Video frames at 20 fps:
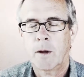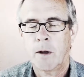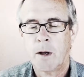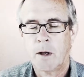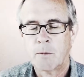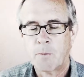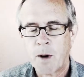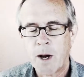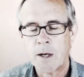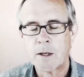
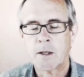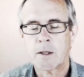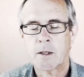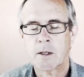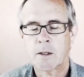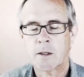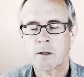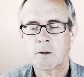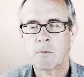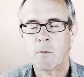And I
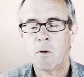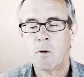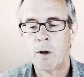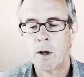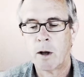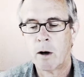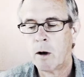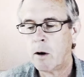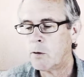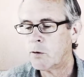practiced this
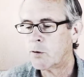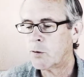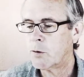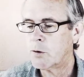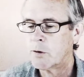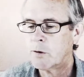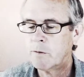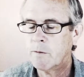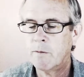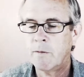morning, and all
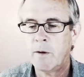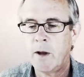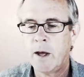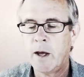sorts of